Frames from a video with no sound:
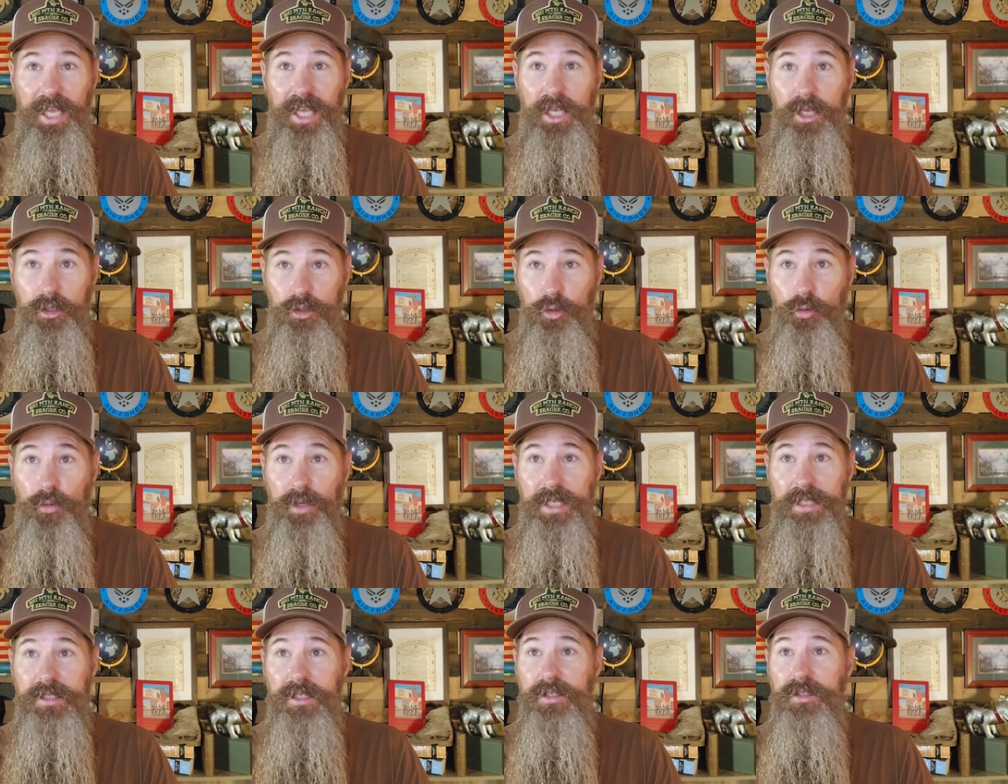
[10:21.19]

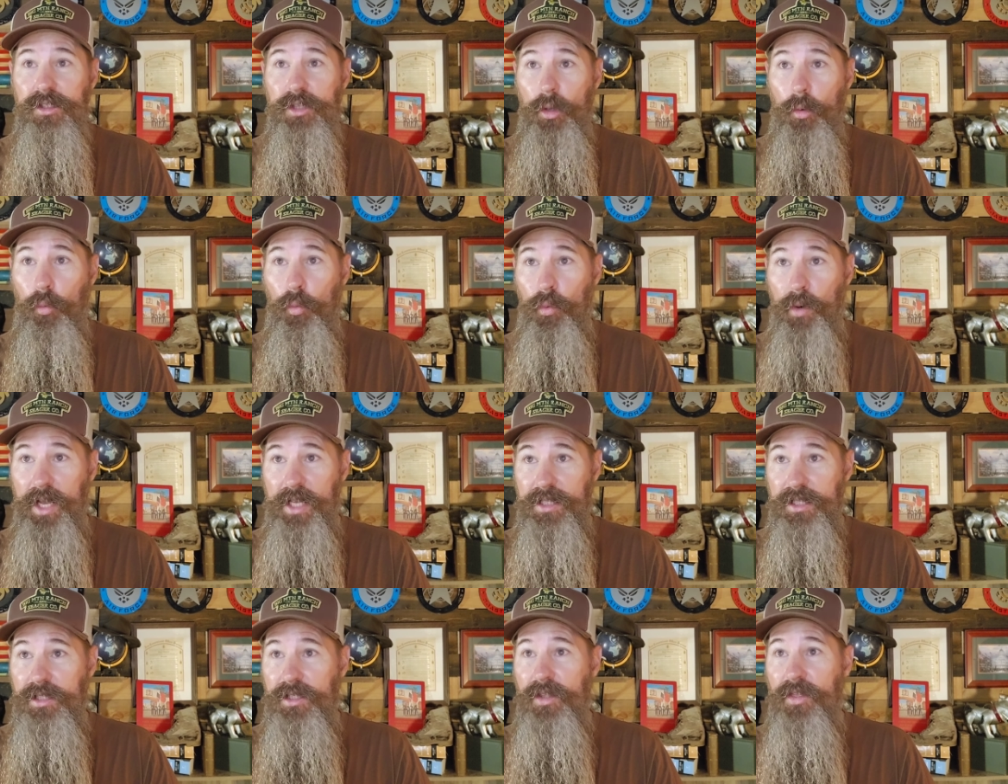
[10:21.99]
increases the
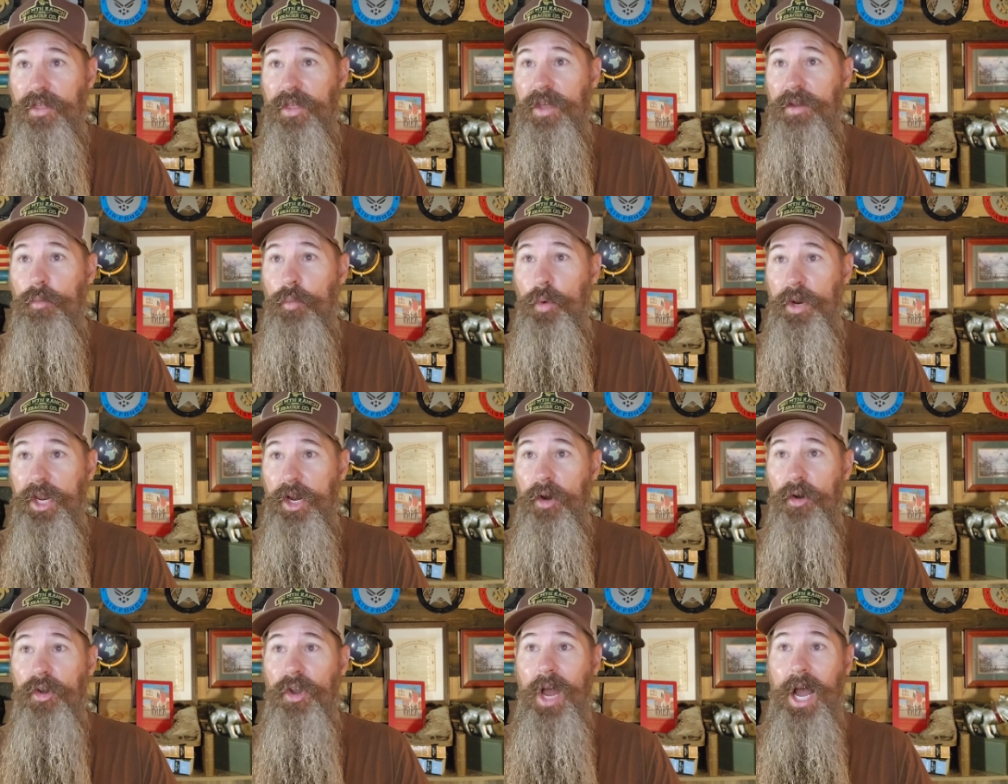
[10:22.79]
risks that we
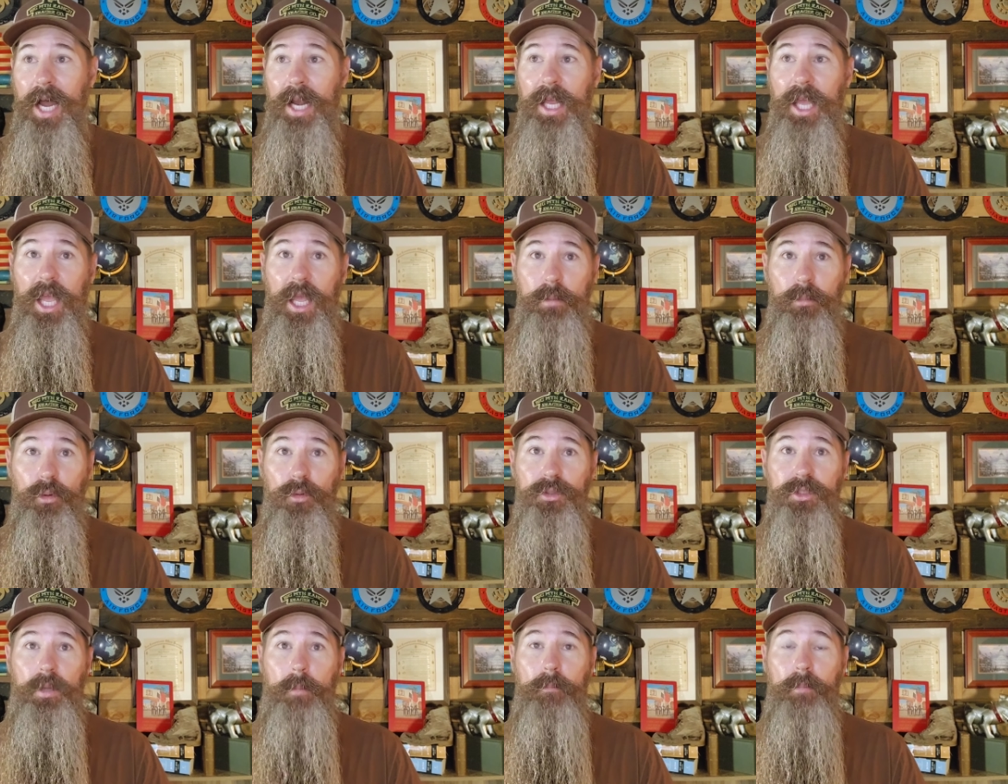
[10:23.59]
are not able
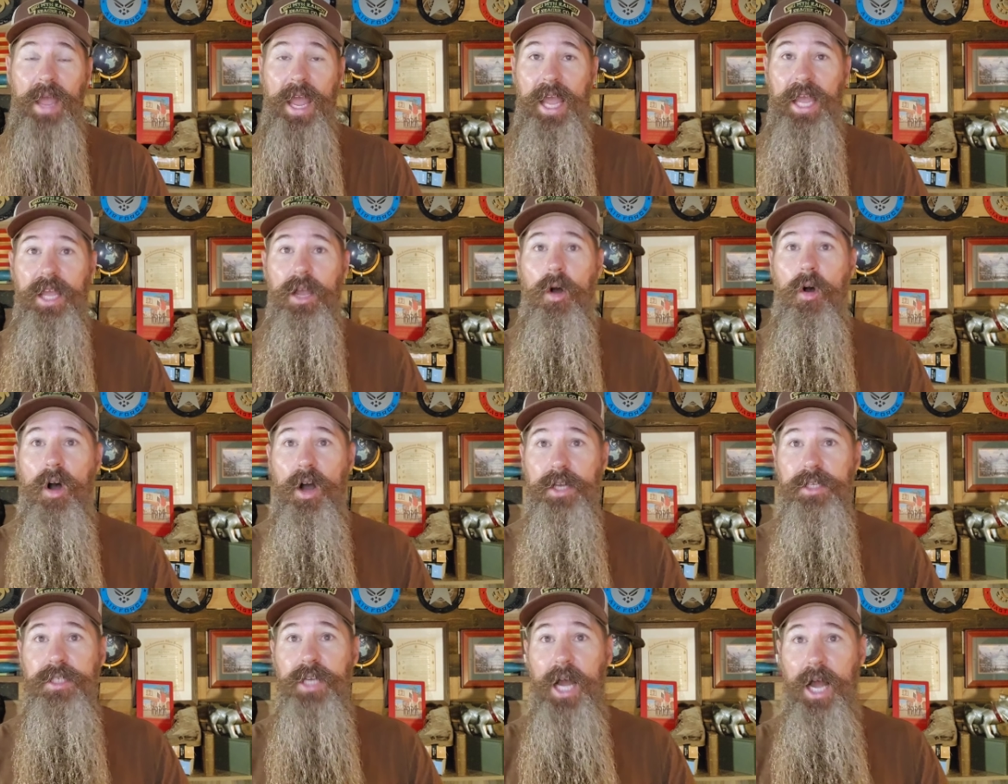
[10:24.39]
to pay
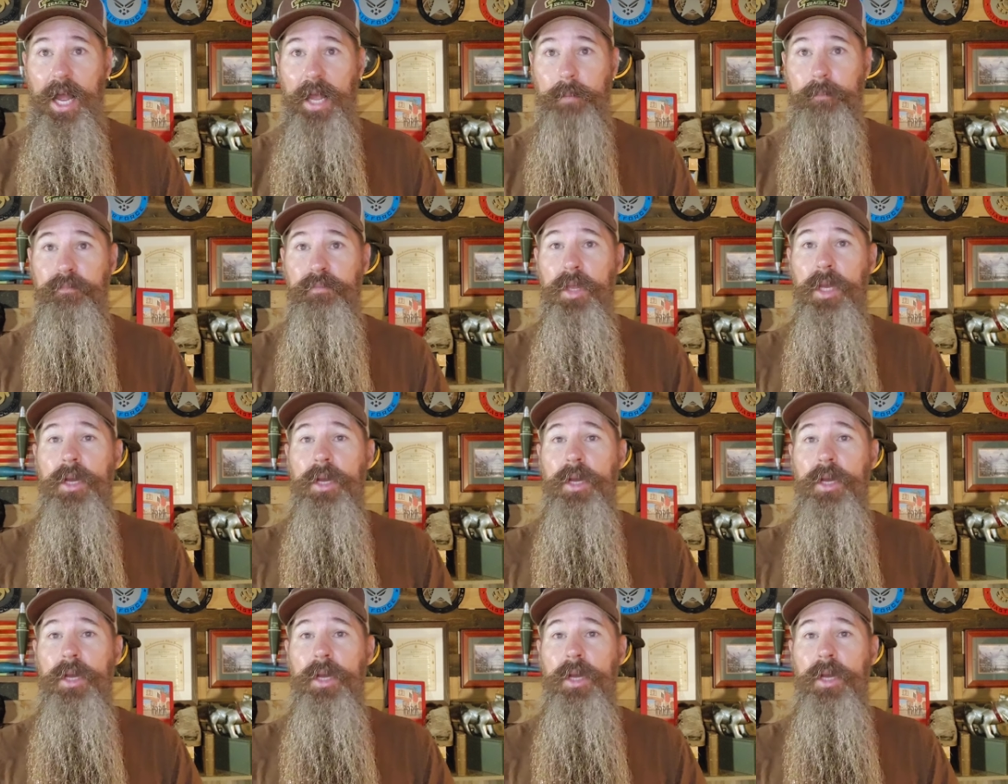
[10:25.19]
on time.